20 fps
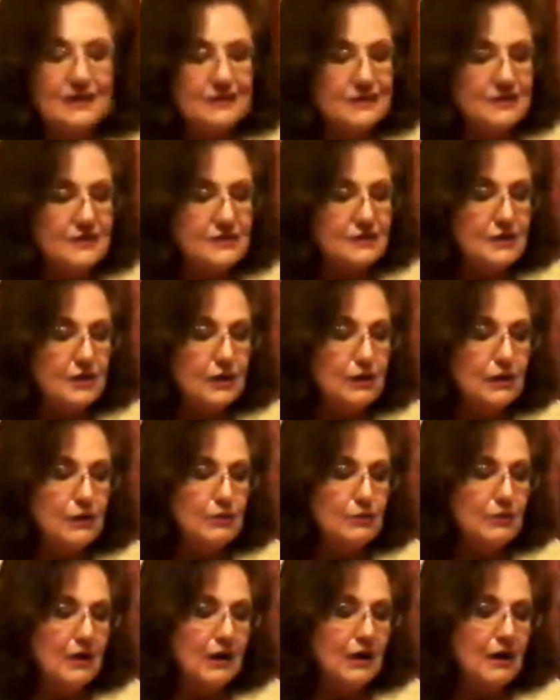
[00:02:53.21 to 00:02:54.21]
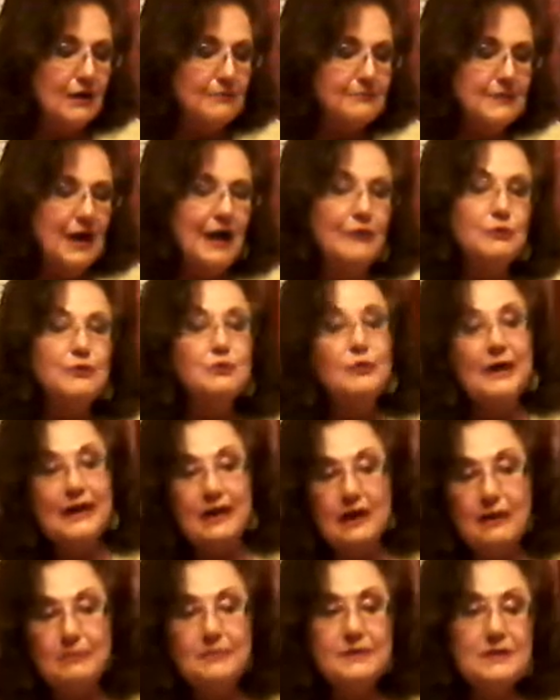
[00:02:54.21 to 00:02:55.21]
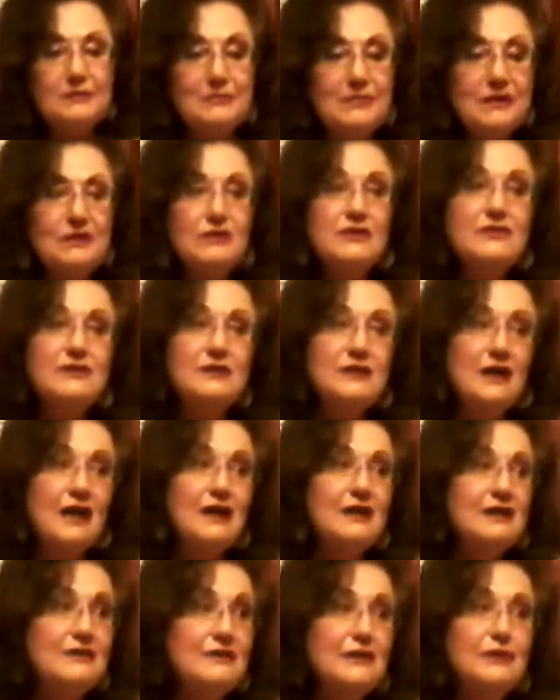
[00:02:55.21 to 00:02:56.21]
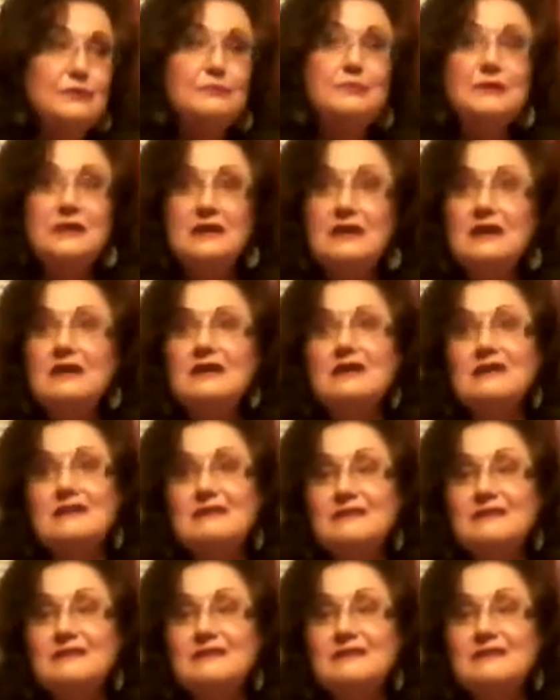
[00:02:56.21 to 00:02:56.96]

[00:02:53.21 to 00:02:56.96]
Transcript: So I would wake up in the middle of the night and there'd be